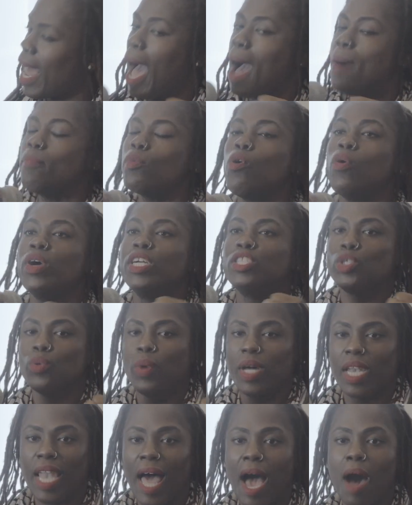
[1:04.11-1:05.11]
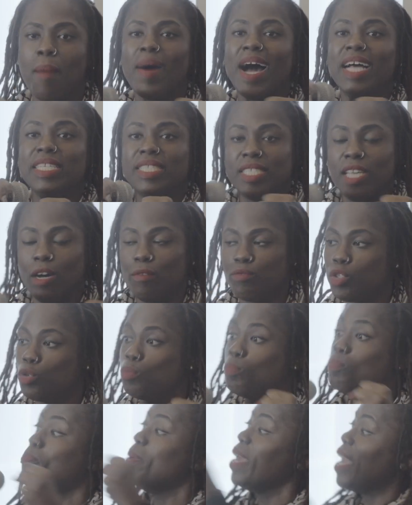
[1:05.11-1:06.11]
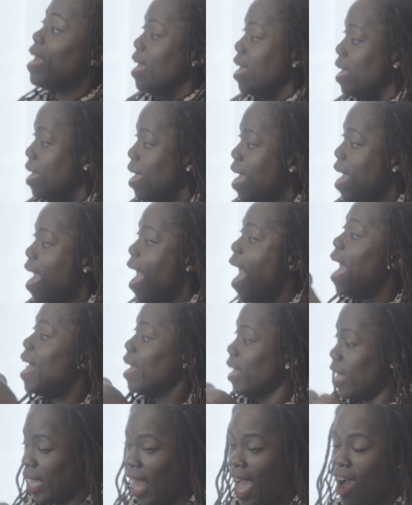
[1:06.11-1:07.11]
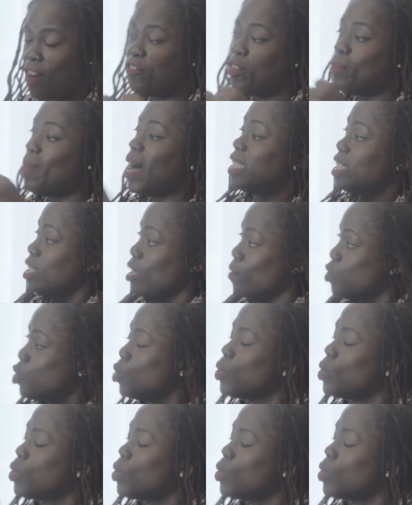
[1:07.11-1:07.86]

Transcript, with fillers: I'm going to allow myself to be and allow for myself to